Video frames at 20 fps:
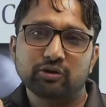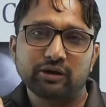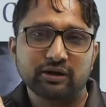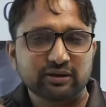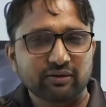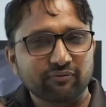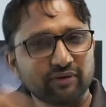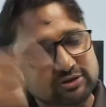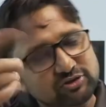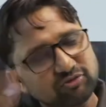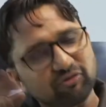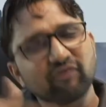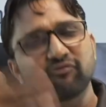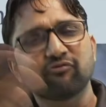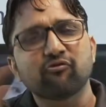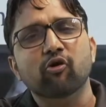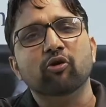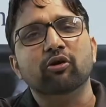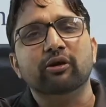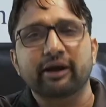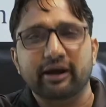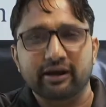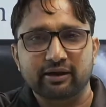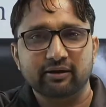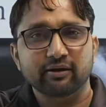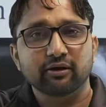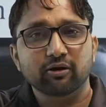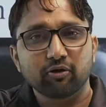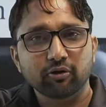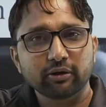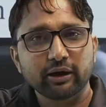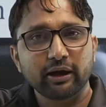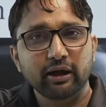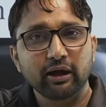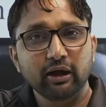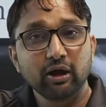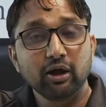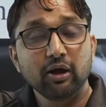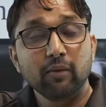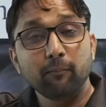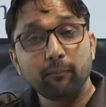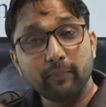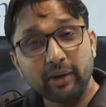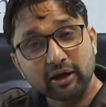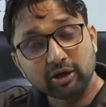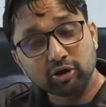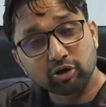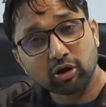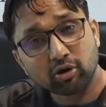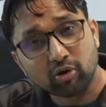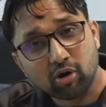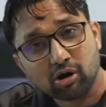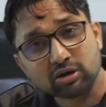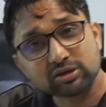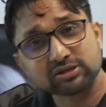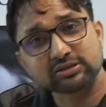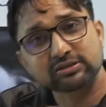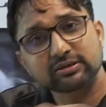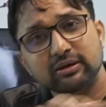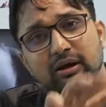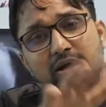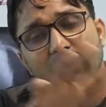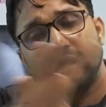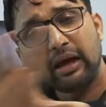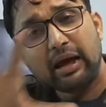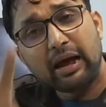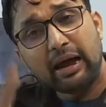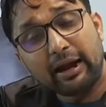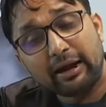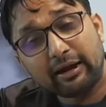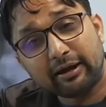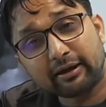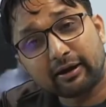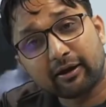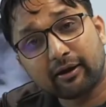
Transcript: Otherwise, you will forget. Okay, make your notes. And